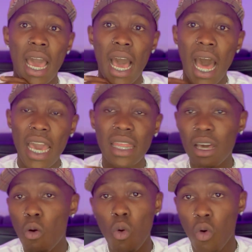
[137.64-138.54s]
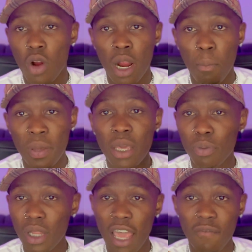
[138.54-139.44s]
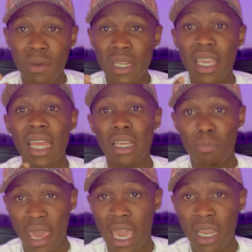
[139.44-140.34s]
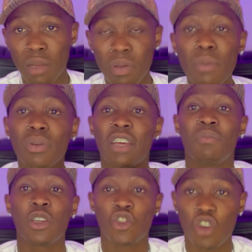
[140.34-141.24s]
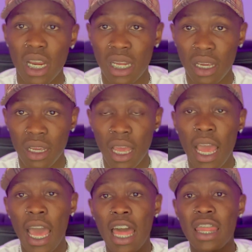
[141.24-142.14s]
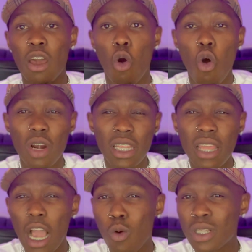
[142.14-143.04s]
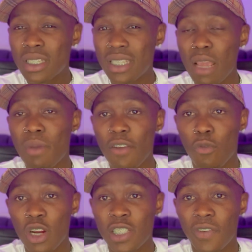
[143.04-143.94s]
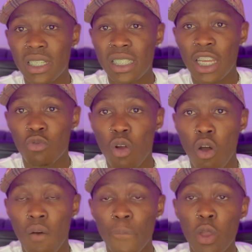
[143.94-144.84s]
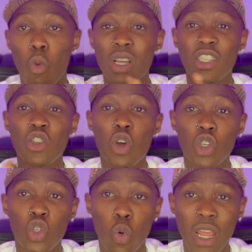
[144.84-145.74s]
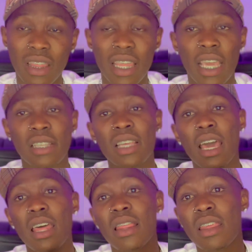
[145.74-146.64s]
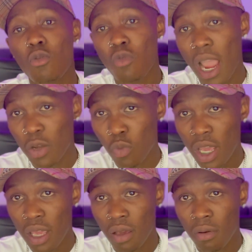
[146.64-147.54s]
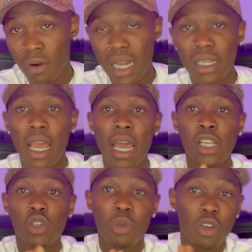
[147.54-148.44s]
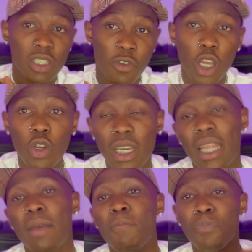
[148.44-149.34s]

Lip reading: either or, people have been getting paid, people have been trading. The only thing I would say my Forex funds did wrong was not doing things the right way, right? So because if you can look at it,